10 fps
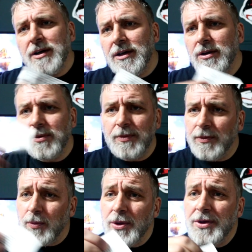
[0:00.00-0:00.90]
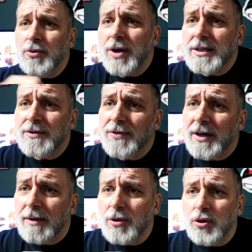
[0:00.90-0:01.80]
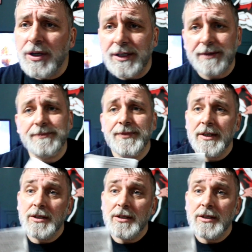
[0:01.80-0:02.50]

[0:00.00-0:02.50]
you know, with the rest of the community.